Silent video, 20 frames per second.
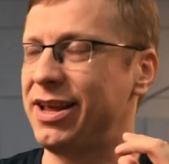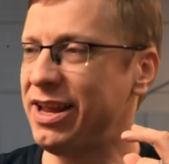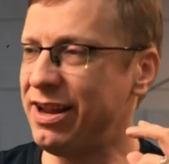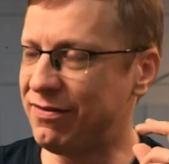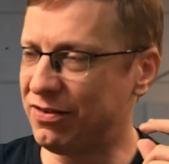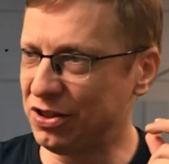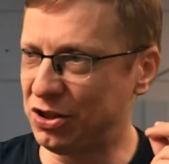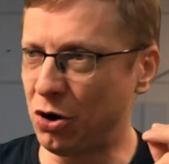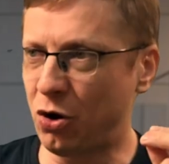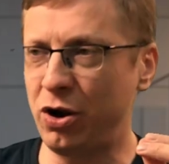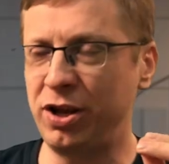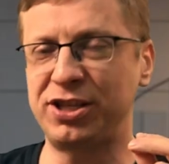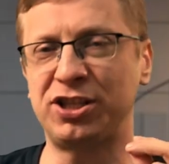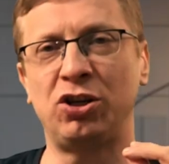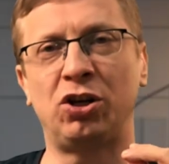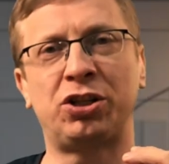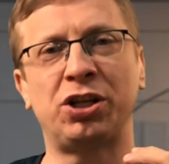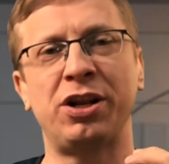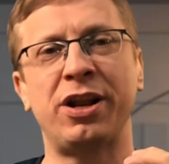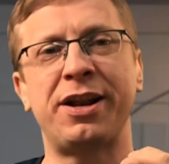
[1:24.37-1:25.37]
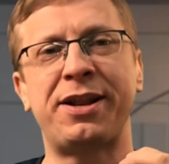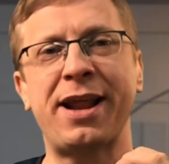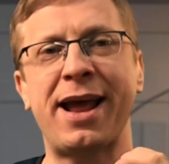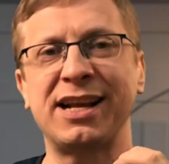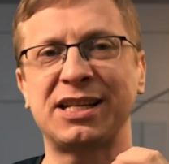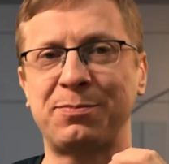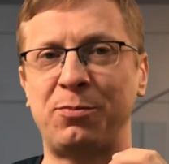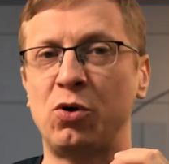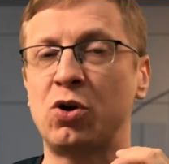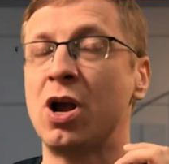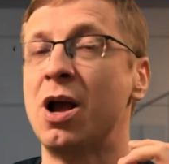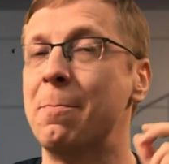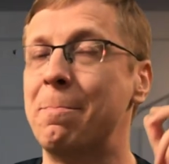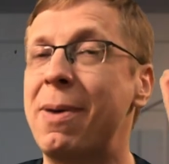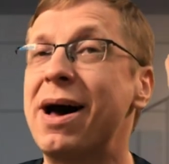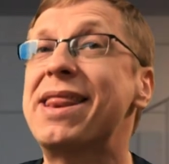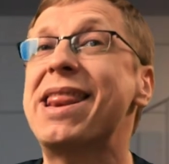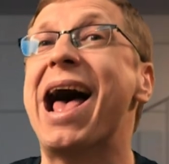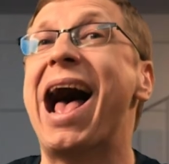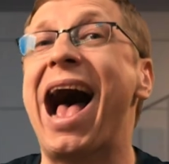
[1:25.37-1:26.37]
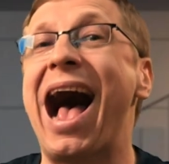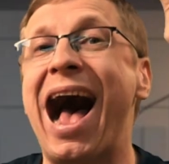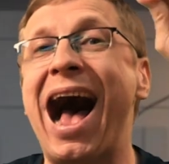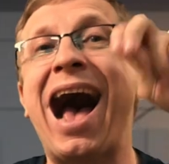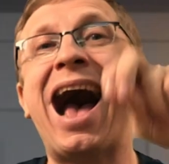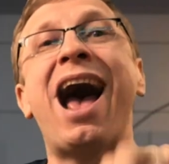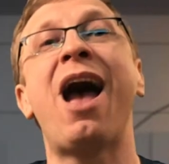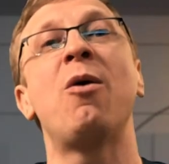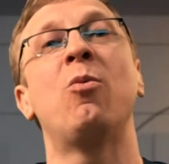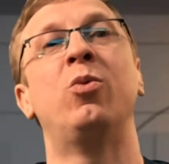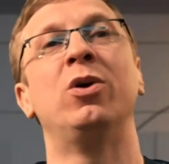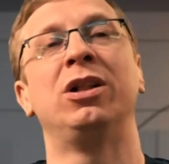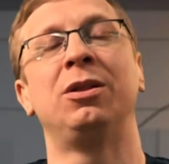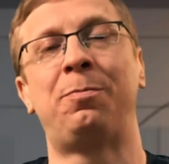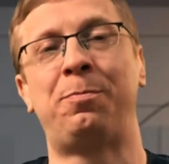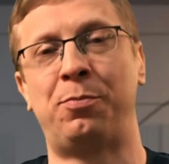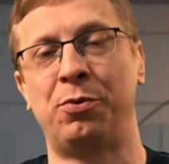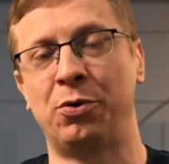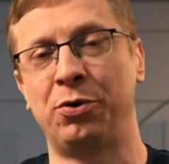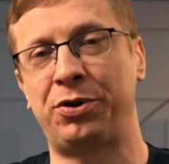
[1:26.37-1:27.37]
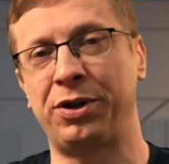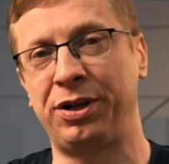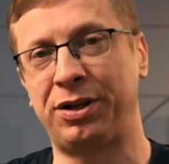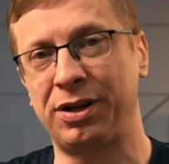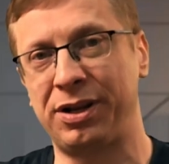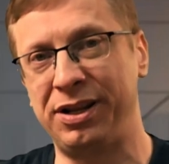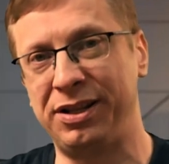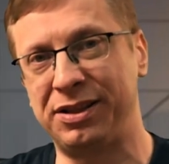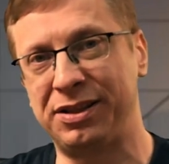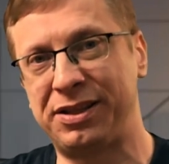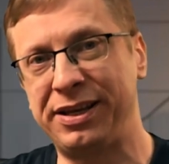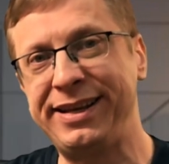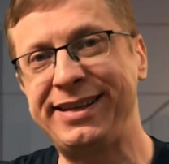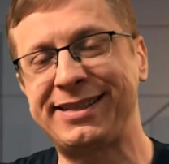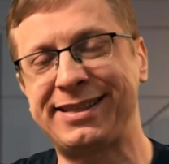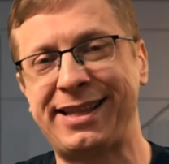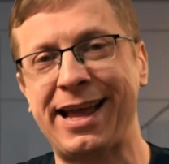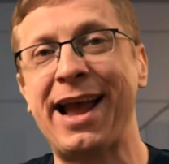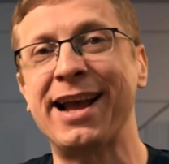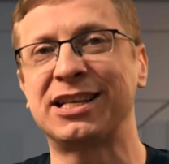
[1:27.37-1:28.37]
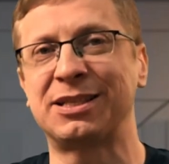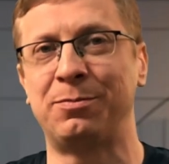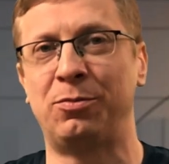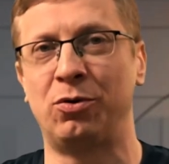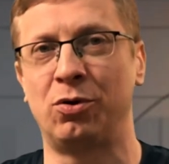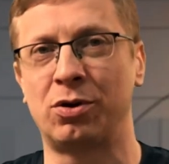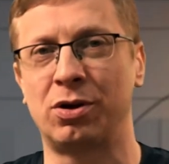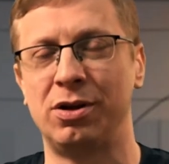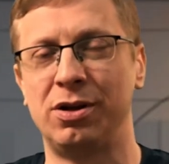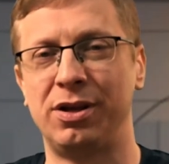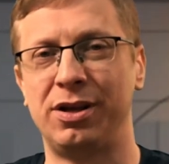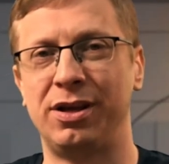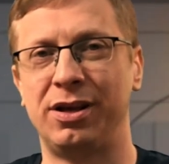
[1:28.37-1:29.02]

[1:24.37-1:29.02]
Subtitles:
even though it's not in a textbook, but I will put it in this textbook,